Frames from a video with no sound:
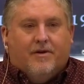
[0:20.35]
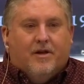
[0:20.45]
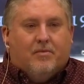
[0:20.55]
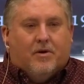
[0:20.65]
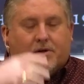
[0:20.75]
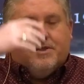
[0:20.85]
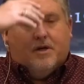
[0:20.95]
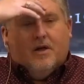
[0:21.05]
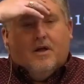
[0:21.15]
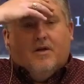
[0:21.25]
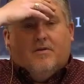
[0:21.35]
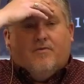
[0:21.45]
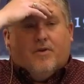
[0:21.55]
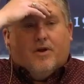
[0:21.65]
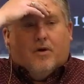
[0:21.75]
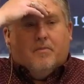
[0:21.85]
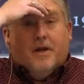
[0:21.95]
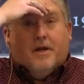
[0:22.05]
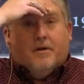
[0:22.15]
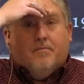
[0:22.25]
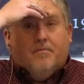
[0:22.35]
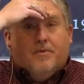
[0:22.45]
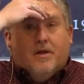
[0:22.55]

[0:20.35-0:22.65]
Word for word: In other words, for the Arminian,